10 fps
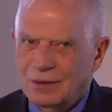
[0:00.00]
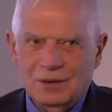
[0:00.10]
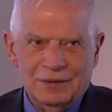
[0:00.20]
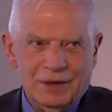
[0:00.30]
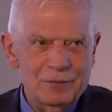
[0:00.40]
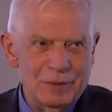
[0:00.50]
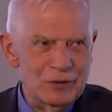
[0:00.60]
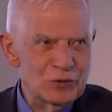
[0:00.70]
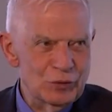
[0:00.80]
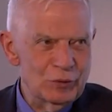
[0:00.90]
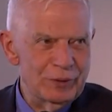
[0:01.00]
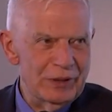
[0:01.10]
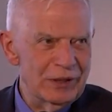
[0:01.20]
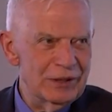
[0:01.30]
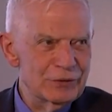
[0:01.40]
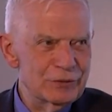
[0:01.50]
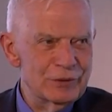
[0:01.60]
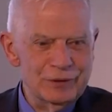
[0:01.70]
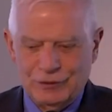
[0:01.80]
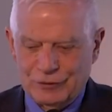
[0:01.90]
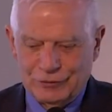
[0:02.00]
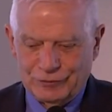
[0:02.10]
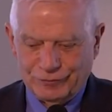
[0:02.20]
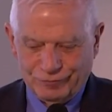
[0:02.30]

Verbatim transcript: that I've been serving as uh,